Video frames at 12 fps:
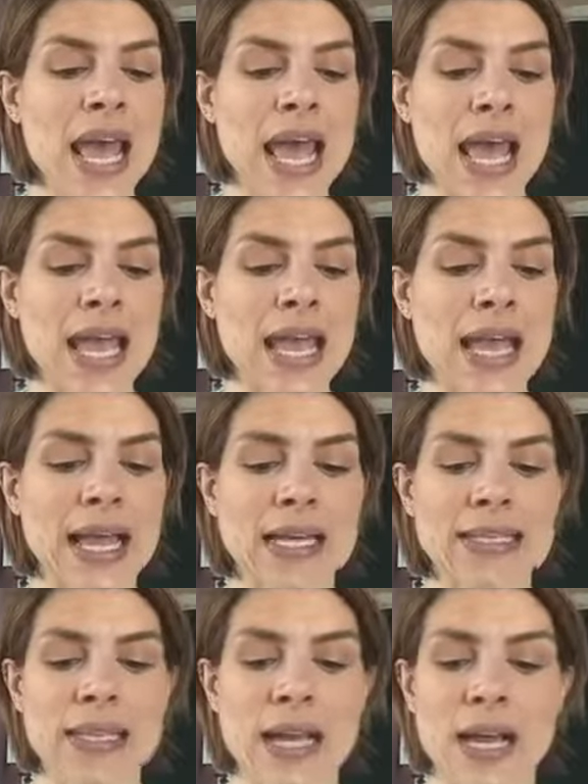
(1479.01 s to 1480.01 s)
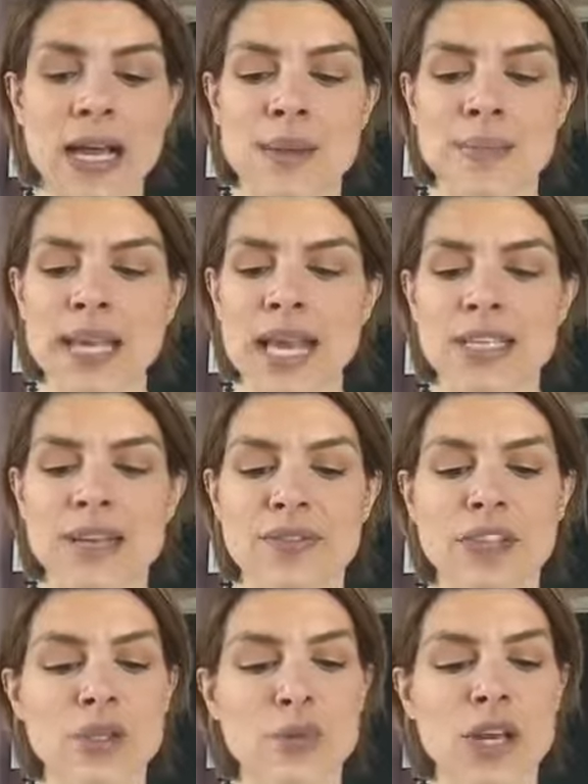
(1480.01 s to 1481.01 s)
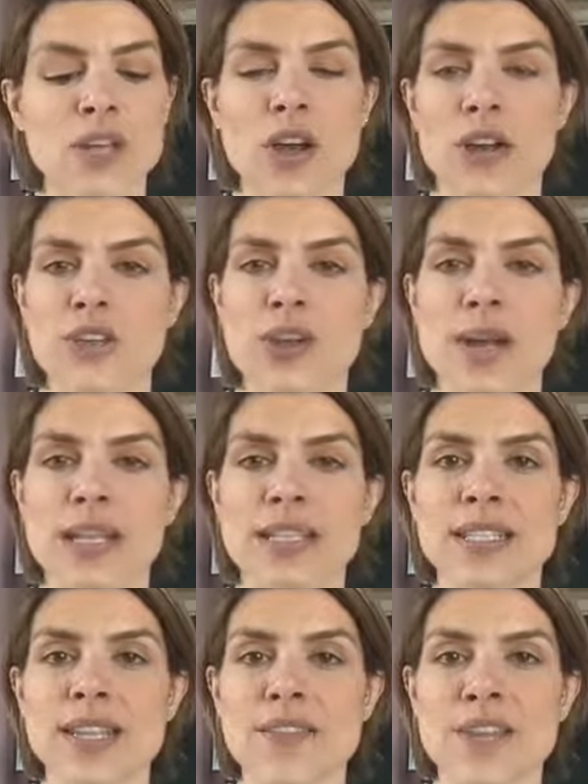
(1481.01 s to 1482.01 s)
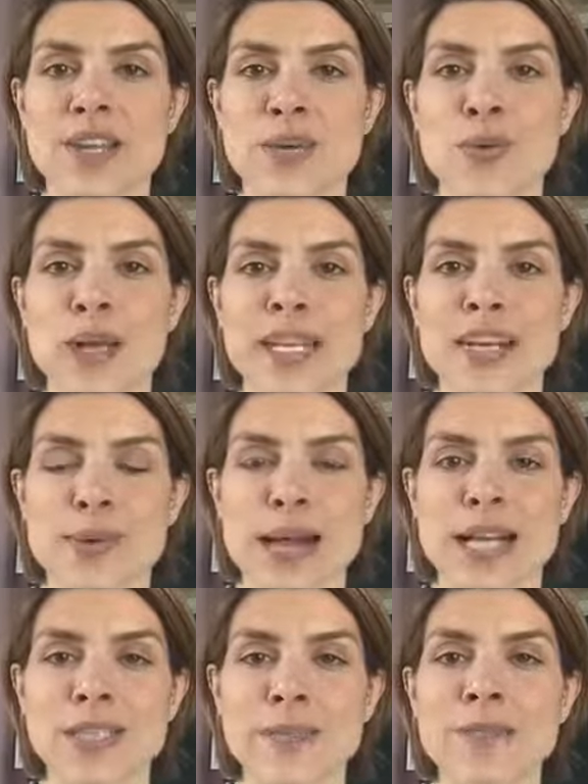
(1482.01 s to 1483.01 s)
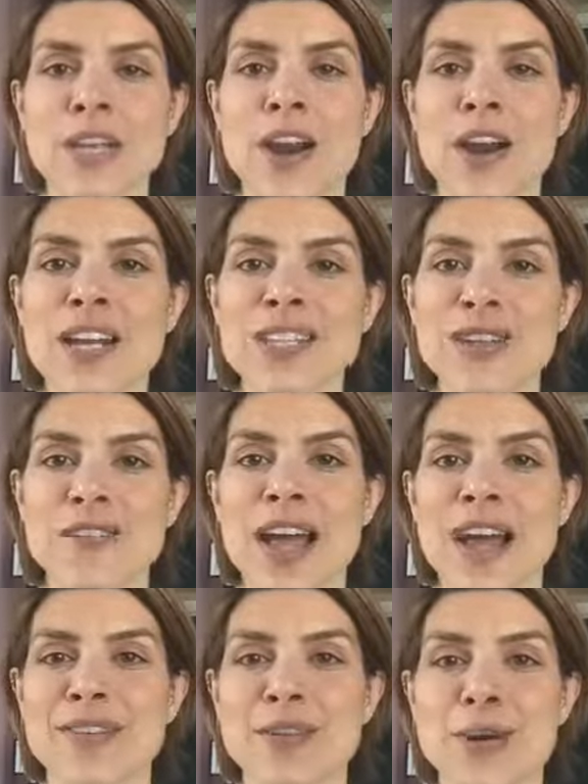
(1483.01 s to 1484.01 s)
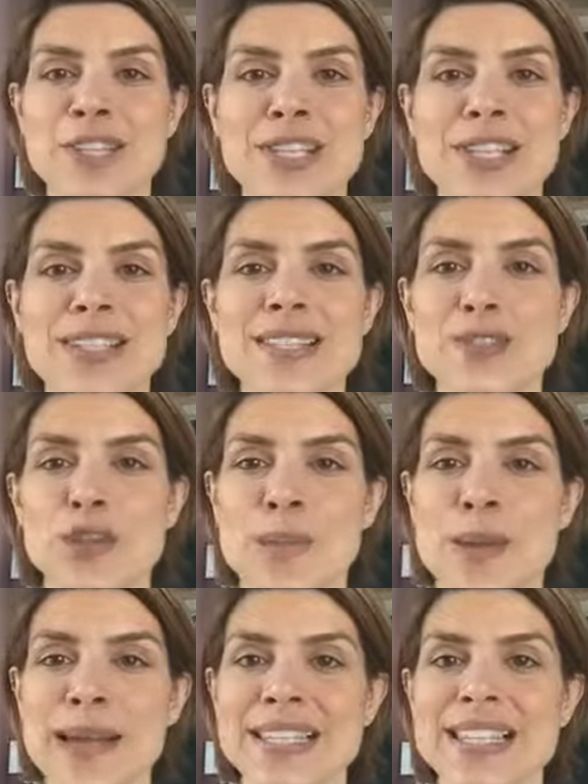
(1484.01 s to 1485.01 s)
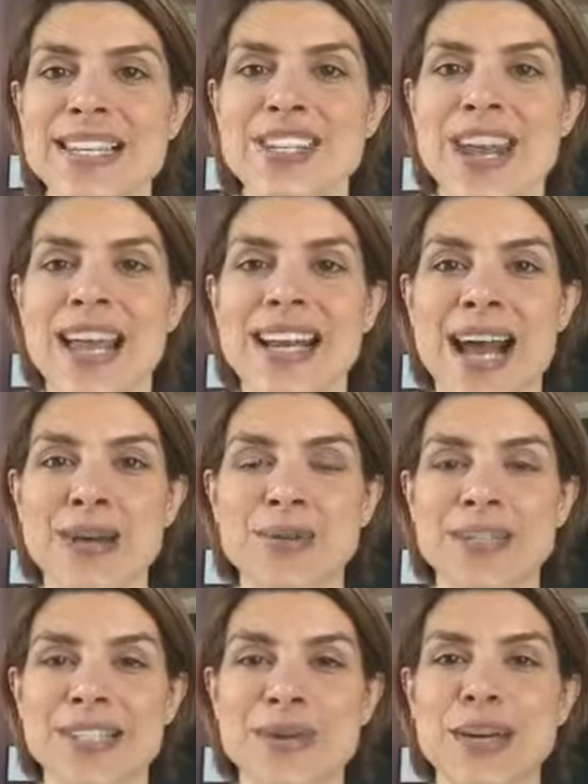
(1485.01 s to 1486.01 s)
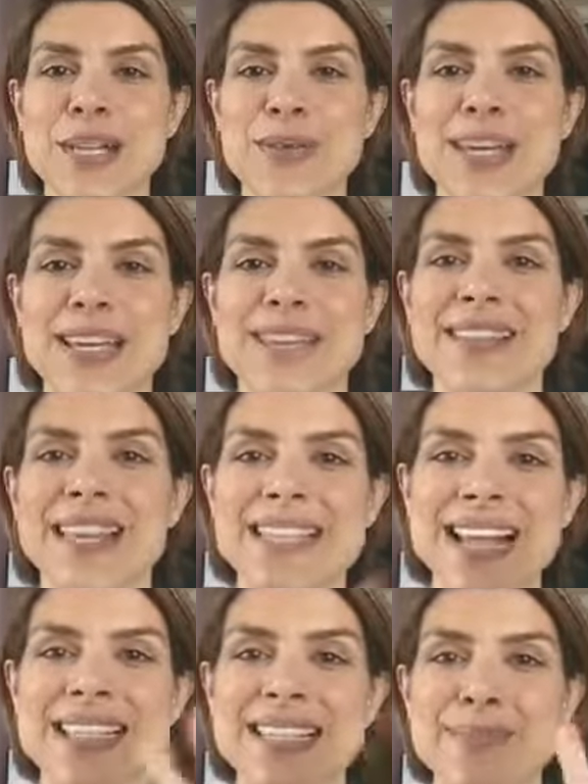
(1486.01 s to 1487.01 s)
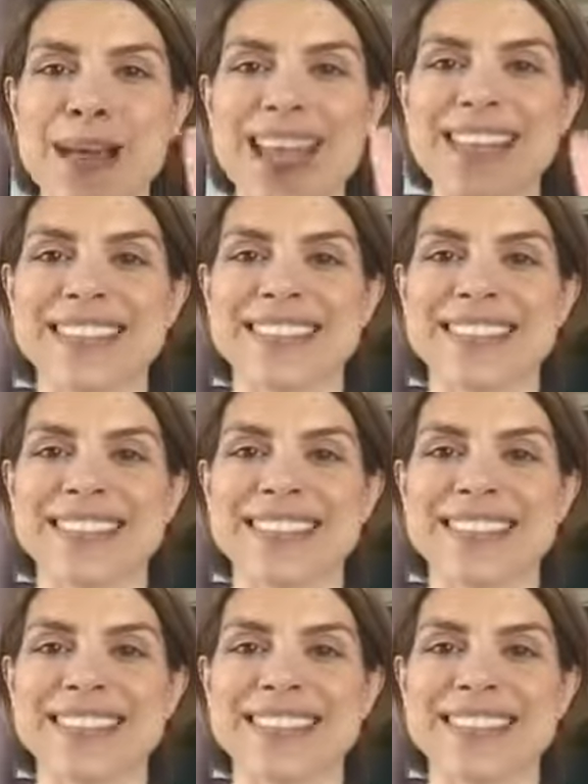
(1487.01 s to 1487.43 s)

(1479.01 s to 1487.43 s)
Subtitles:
And I definitely just want to talk to you about the stuff that you want to hear about. All right, so if you have any questions, shoot me a message and I will see you next week. Thanks, guys. Bye.